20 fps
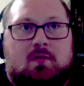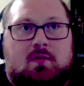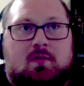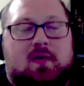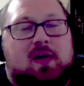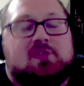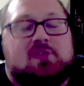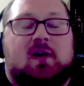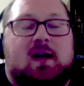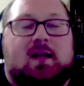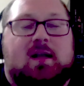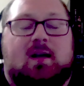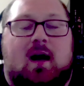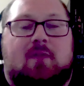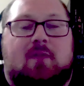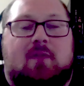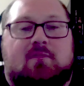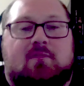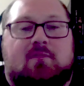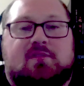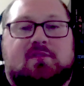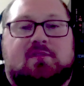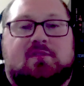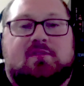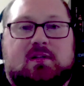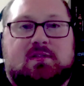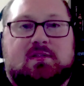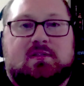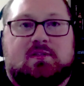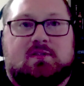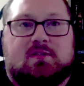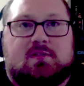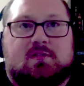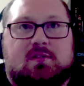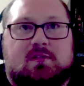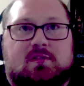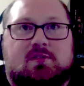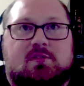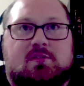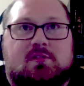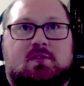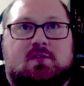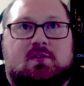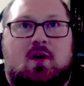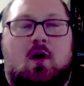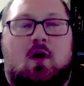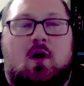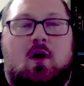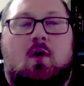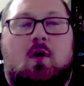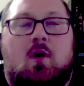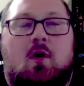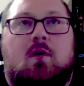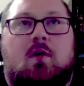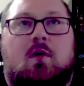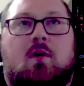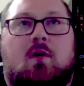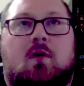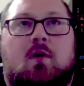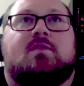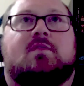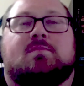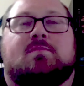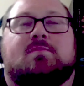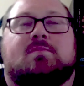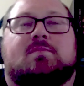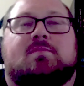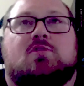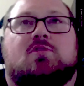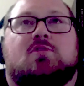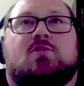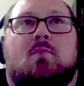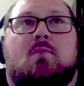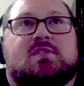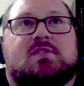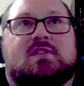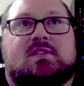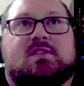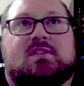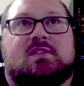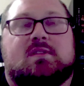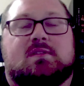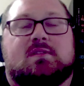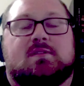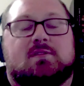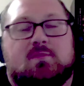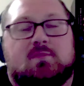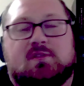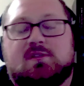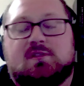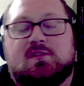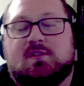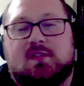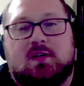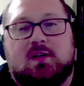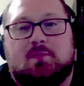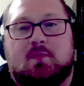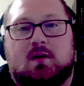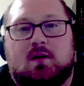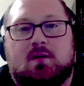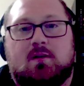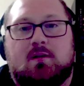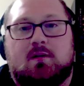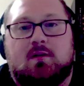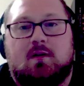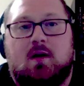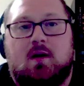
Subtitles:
that training conversation, because there's oftentimes so much resistance, so much stigma,